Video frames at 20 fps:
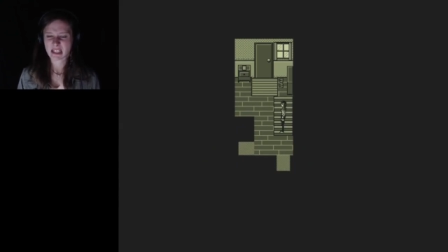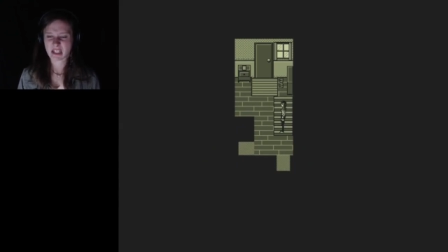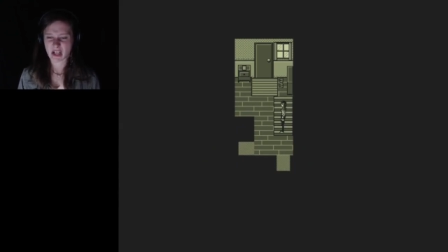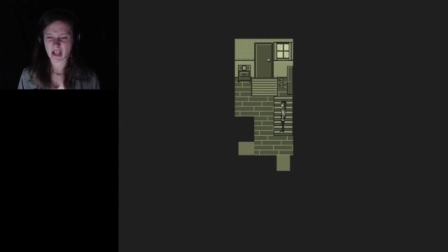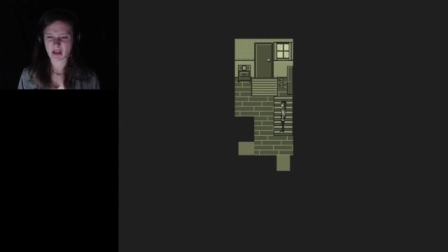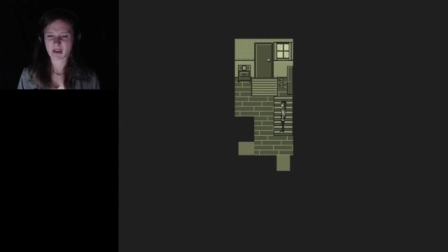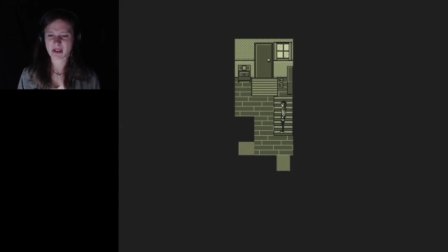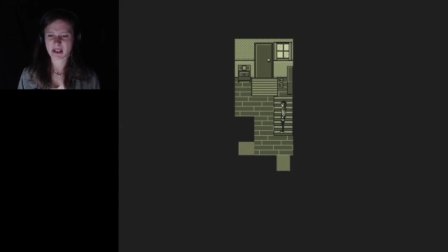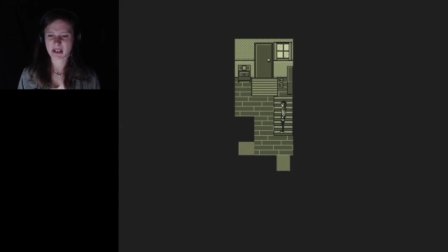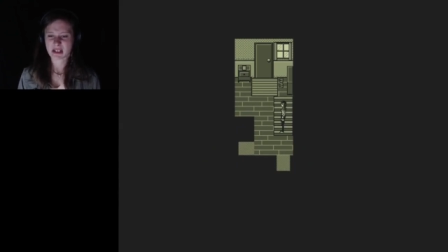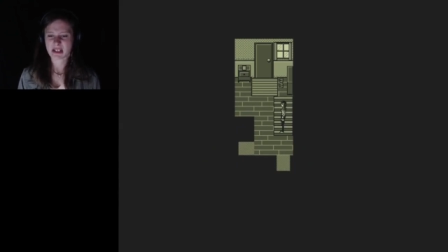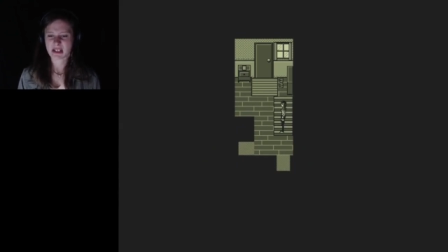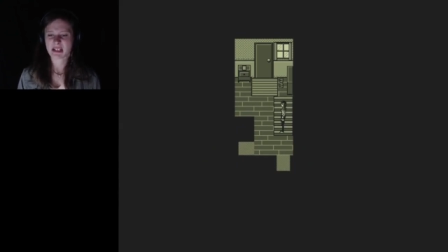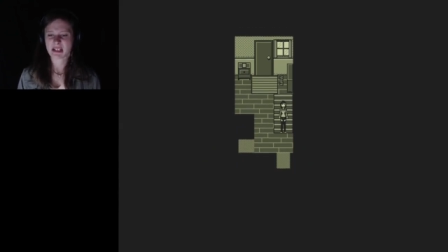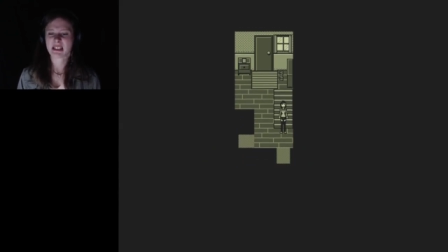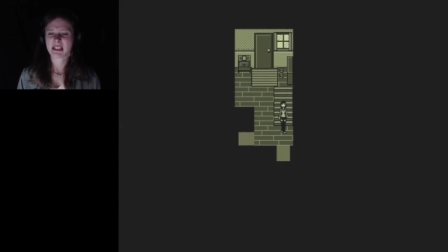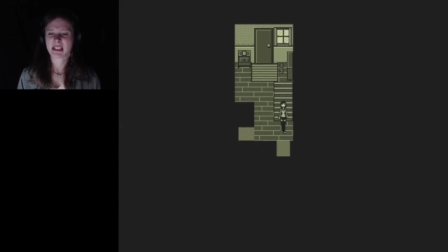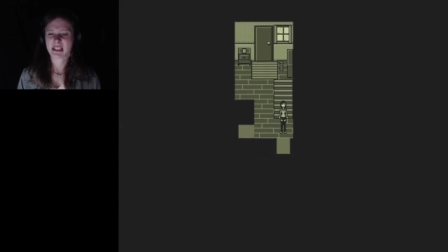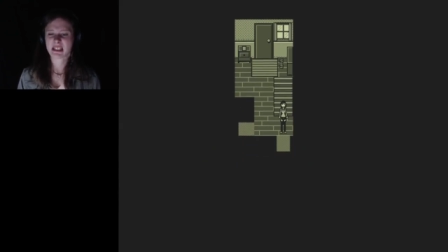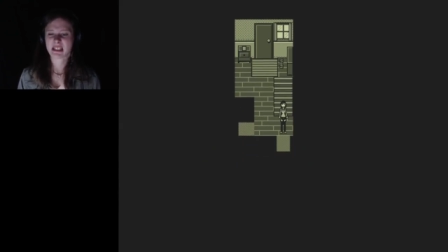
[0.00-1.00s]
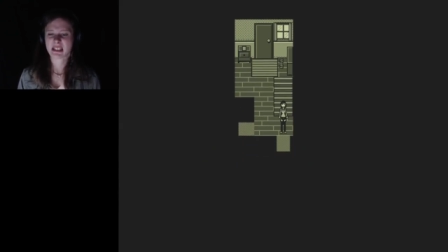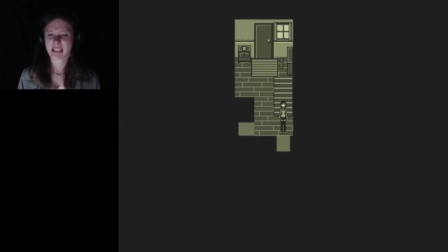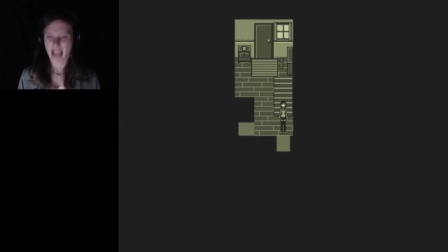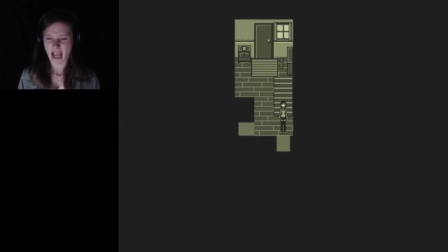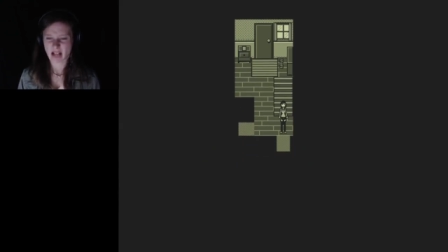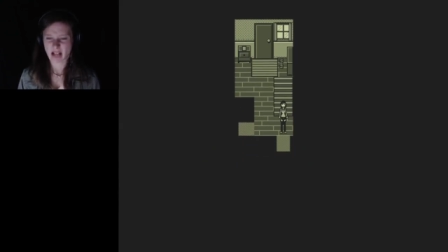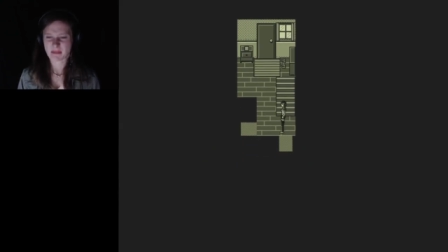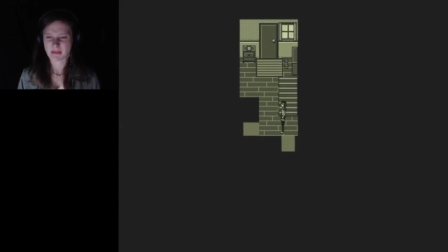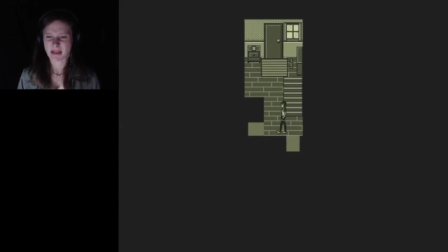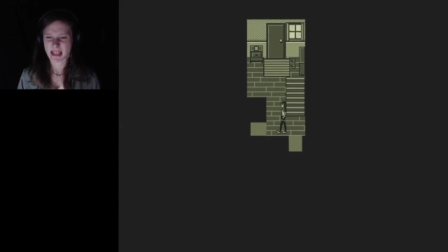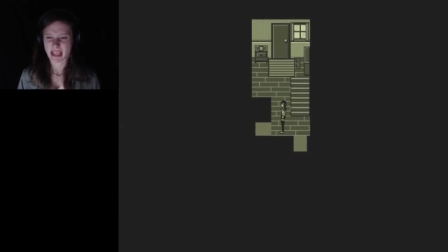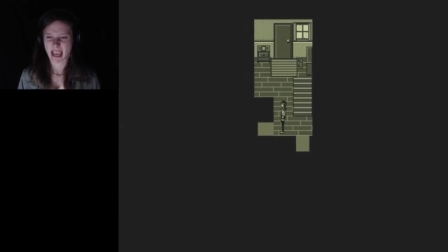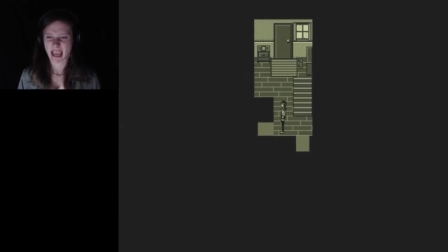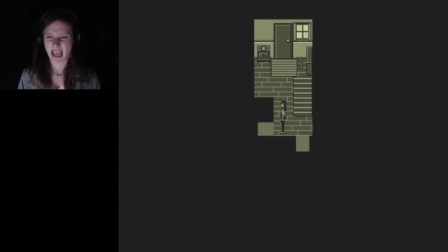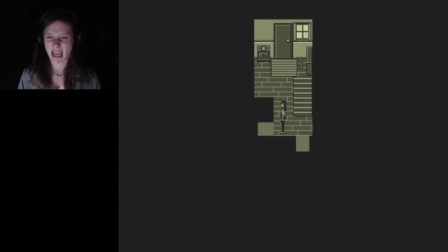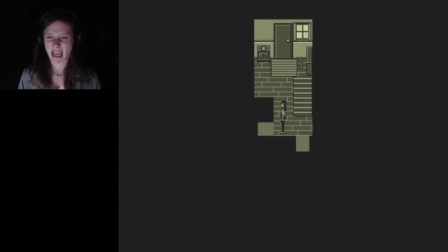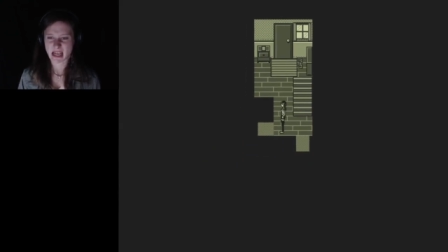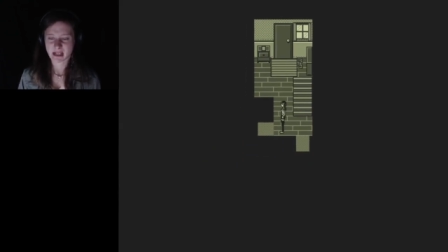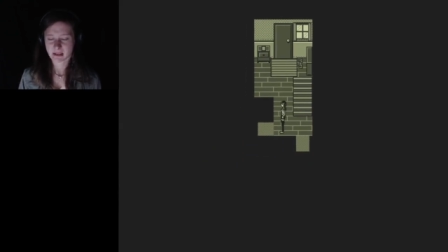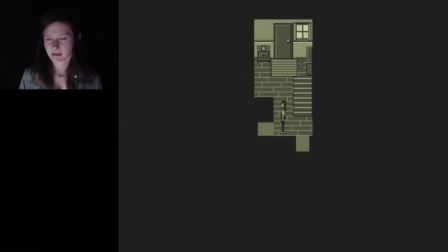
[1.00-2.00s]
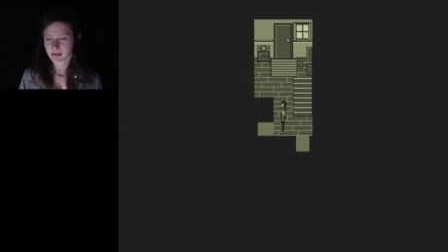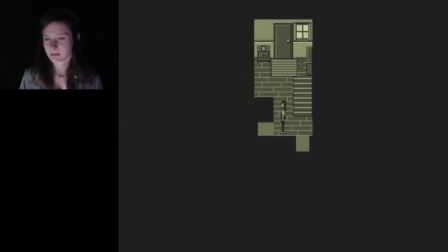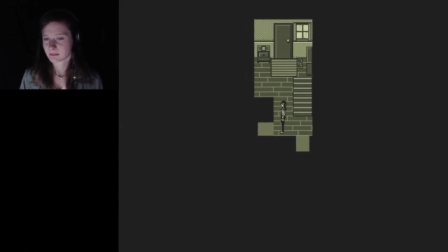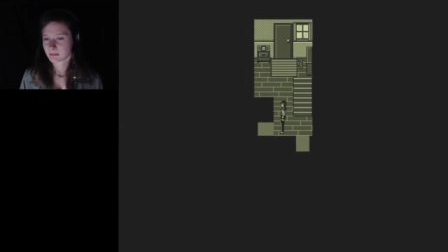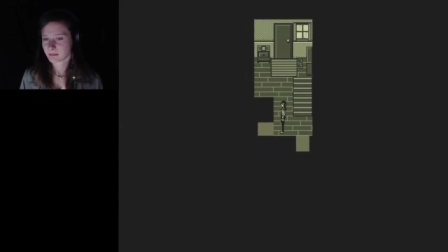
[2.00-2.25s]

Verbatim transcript: Don't tell me that.